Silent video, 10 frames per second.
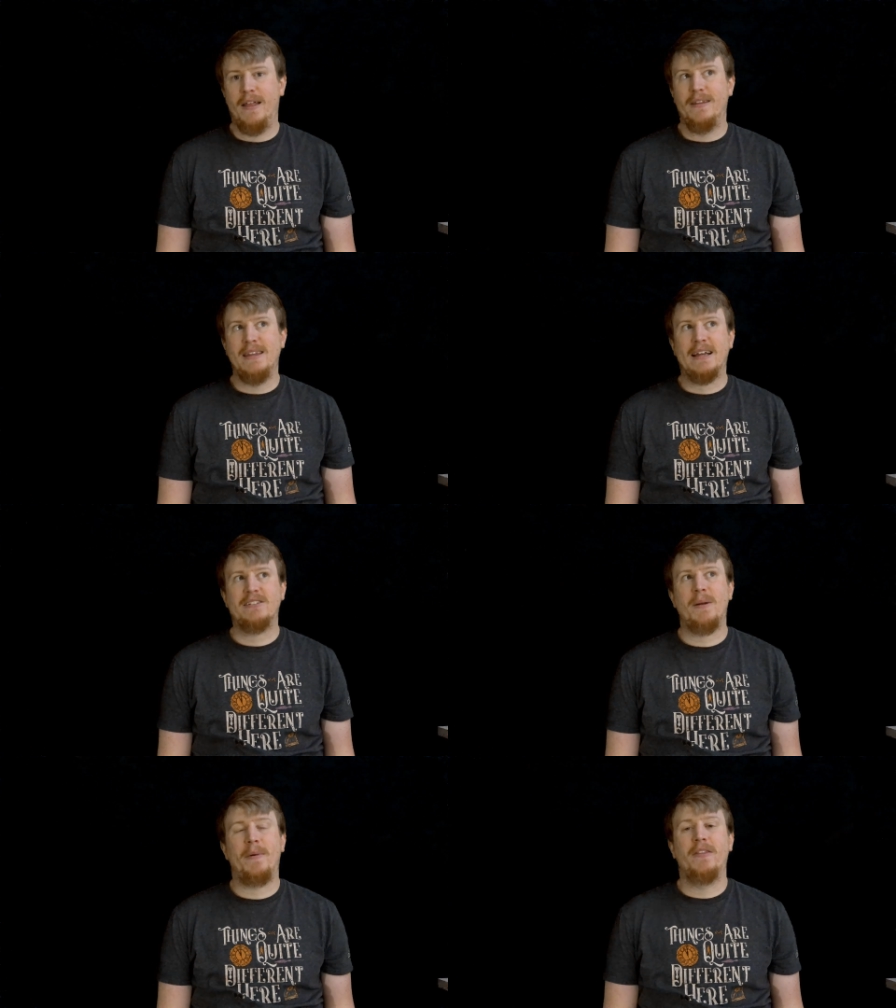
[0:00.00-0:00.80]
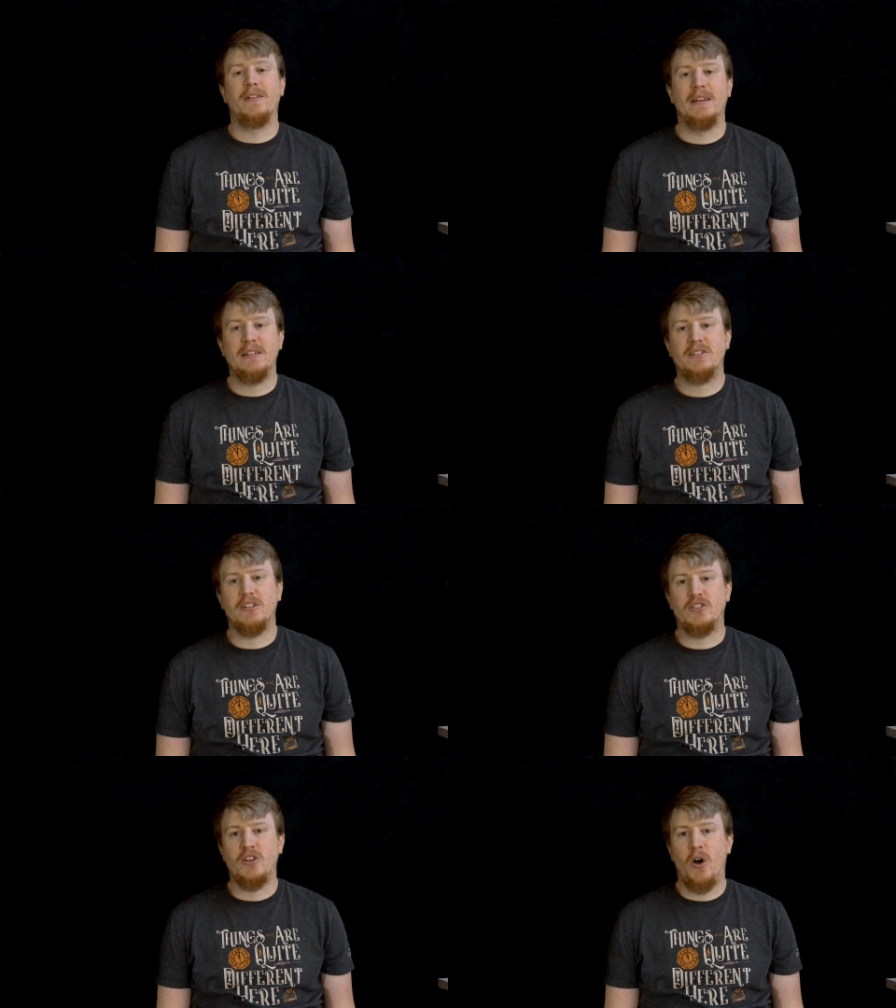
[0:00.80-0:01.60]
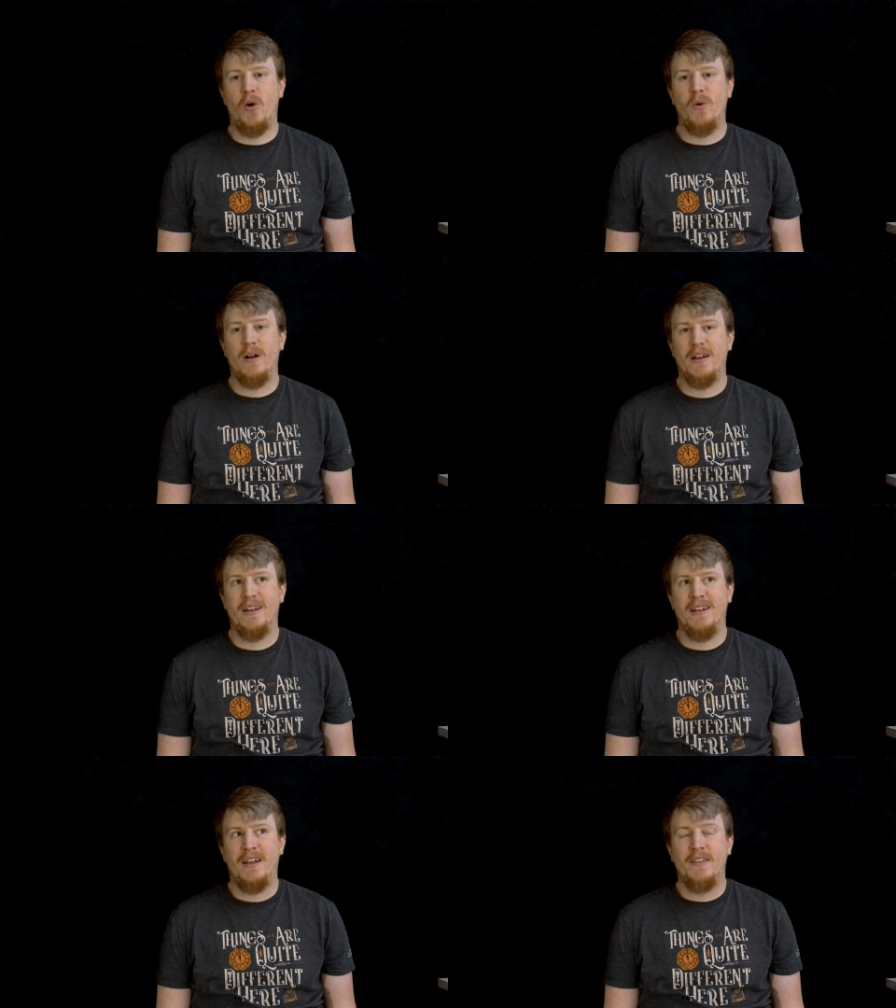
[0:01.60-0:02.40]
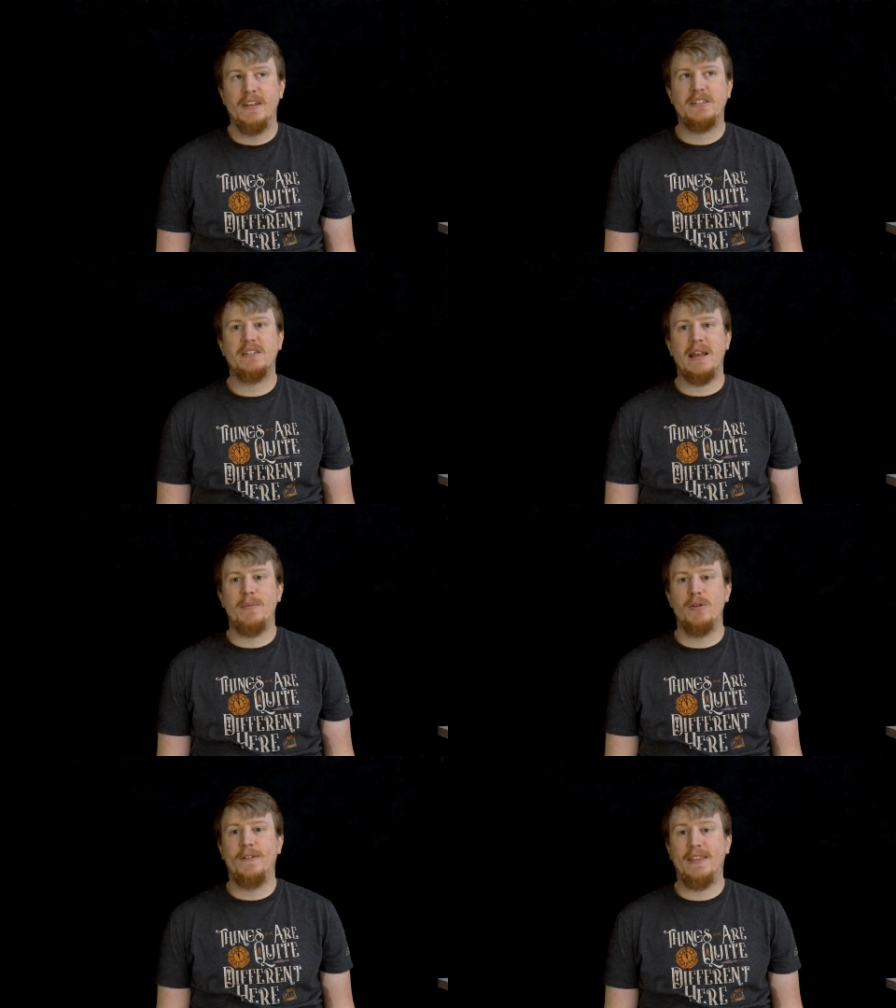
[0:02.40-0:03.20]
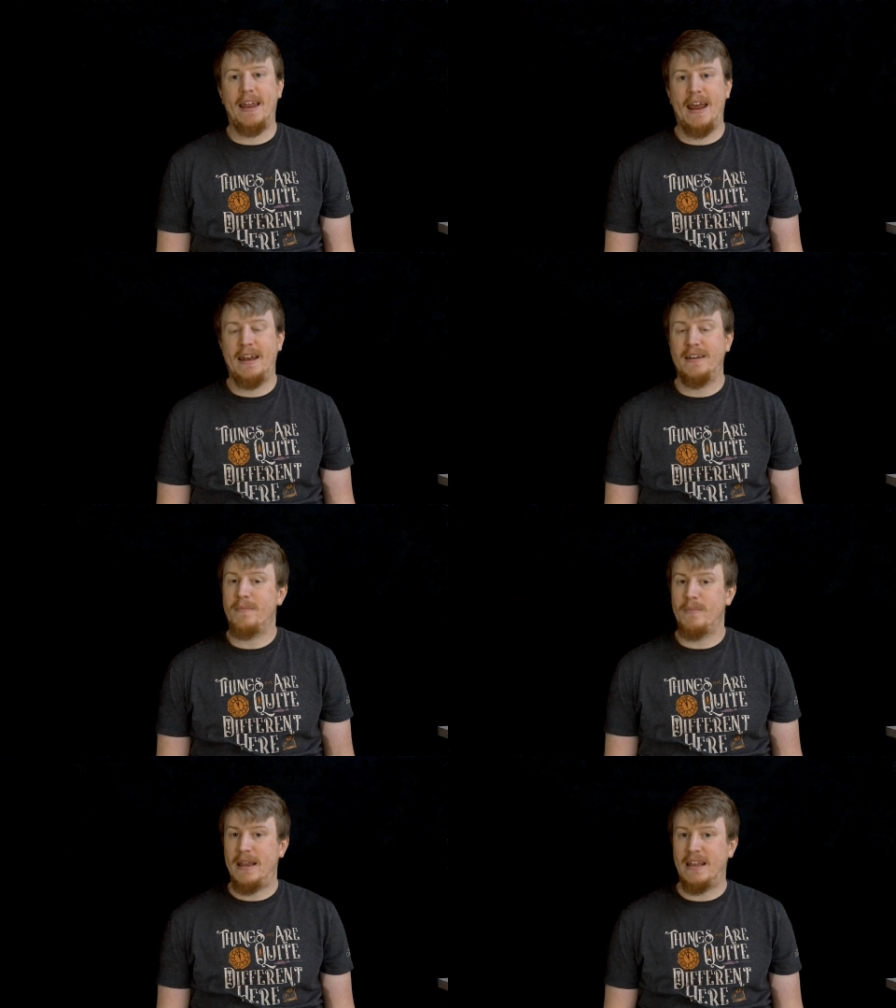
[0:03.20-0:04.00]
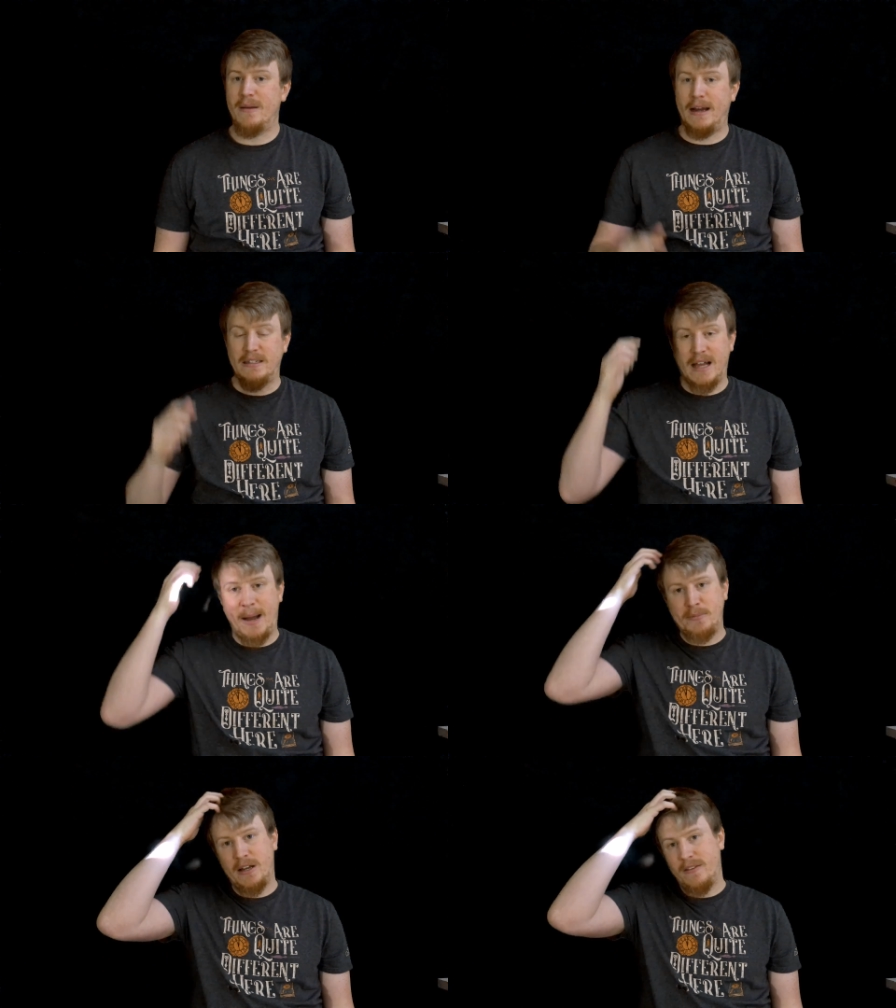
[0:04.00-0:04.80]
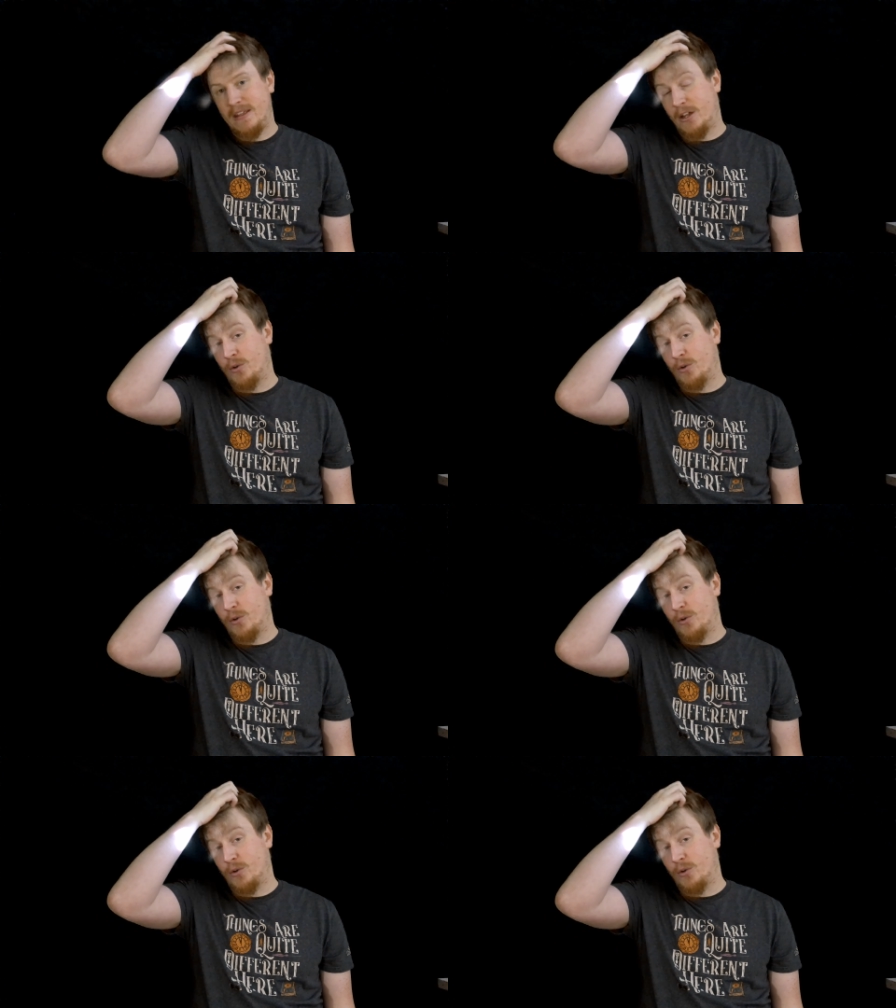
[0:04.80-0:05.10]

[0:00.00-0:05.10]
Next up on the list, so this is a movie that ended up making my top 10 of the year.